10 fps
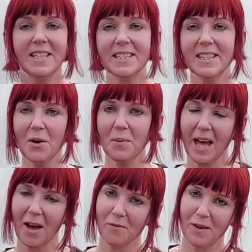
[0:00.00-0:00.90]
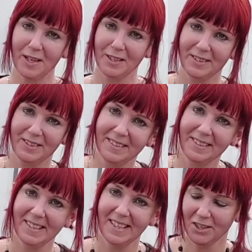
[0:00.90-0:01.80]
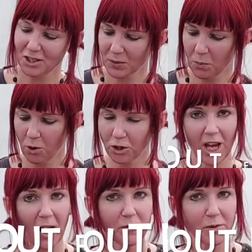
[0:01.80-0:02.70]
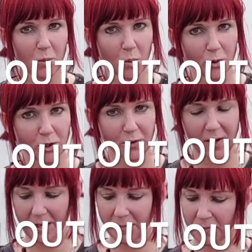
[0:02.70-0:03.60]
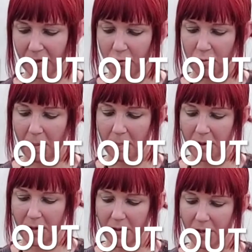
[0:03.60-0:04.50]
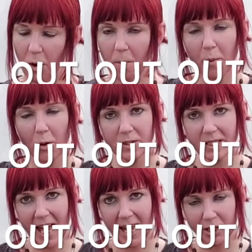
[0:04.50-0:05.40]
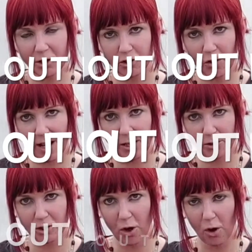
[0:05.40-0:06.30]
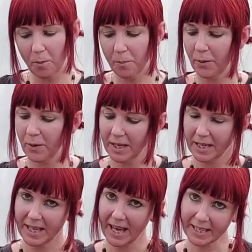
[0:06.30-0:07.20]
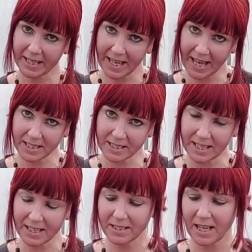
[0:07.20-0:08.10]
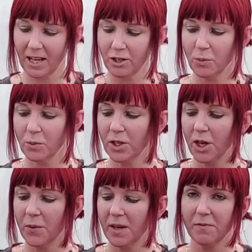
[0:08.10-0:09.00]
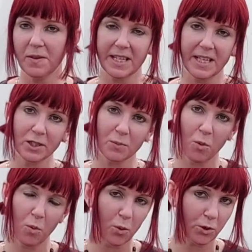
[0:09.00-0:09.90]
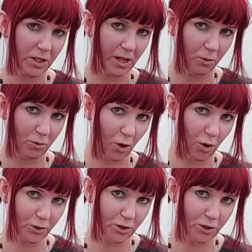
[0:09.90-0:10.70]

So there we have it. Just watch out for the watering. Remember that the compost can look dry on top. Get connected and you will know if it needs more water or not.